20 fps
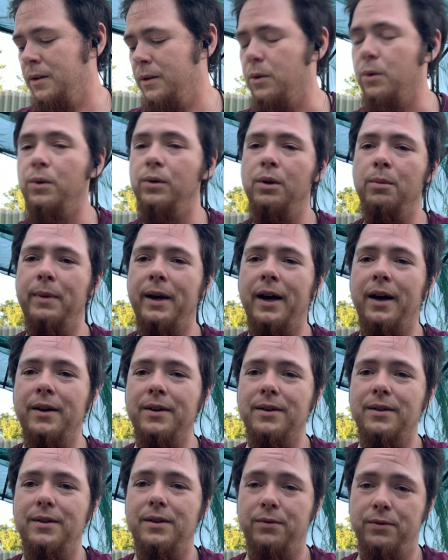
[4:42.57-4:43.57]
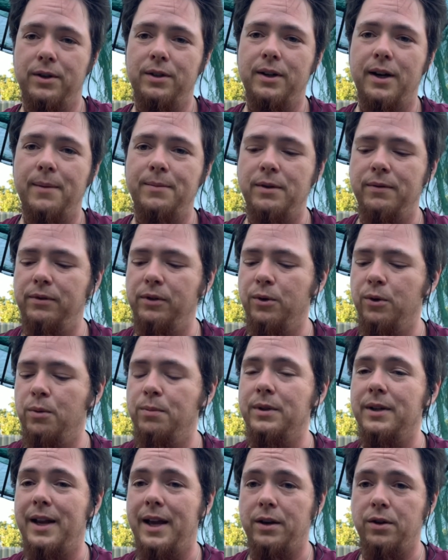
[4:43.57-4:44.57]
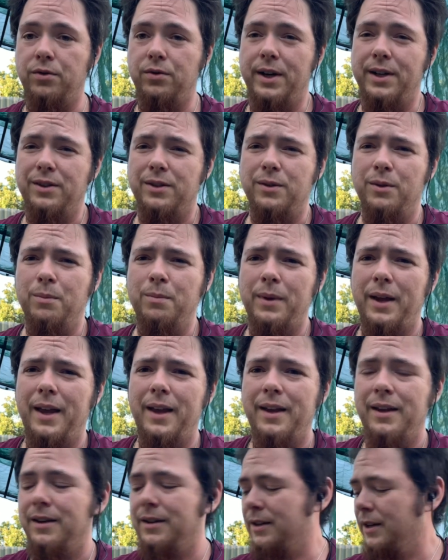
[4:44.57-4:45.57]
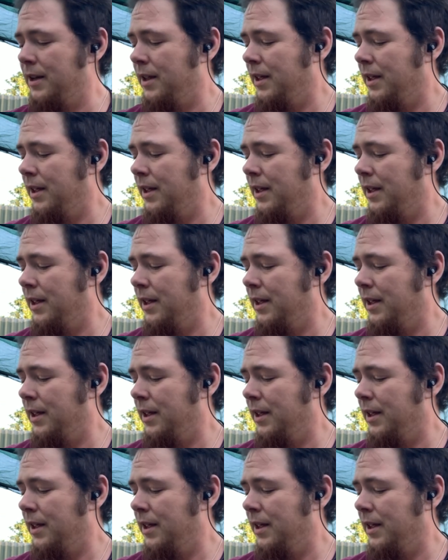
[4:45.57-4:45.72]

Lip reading: all about different types of looms and how to dress them, and